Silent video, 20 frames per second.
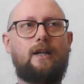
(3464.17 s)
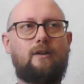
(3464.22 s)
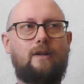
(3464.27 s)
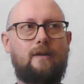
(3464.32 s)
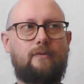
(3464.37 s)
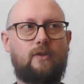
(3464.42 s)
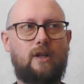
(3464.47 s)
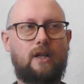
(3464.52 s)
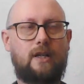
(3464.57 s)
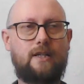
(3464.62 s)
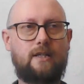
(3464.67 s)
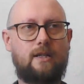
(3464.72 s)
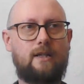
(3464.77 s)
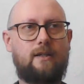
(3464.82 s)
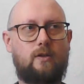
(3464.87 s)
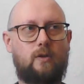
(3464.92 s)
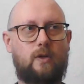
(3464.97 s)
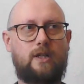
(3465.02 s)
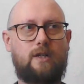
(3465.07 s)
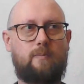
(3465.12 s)
You have to listen
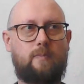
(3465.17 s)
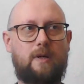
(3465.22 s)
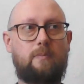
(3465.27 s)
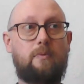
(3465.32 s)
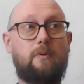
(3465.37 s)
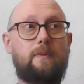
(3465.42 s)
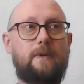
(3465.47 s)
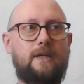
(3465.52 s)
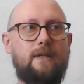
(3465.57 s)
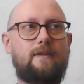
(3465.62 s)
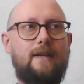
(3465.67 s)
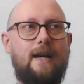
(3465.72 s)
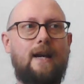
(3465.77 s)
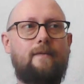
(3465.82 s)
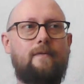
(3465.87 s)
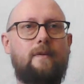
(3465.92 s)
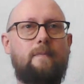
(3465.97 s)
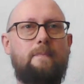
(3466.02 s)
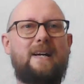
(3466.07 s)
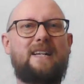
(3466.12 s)
to these people because they
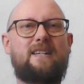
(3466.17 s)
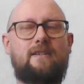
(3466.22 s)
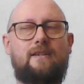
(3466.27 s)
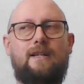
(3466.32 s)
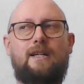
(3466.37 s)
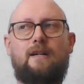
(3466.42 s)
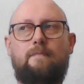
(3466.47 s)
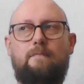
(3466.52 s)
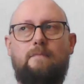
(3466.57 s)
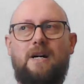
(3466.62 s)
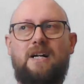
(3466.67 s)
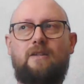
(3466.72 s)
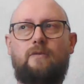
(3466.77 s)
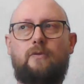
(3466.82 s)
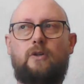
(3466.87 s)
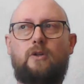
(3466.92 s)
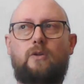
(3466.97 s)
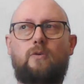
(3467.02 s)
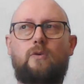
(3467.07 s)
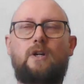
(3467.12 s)
have the best thing in mind
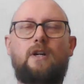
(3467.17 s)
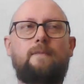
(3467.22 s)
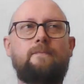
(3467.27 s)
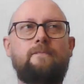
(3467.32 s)
for you.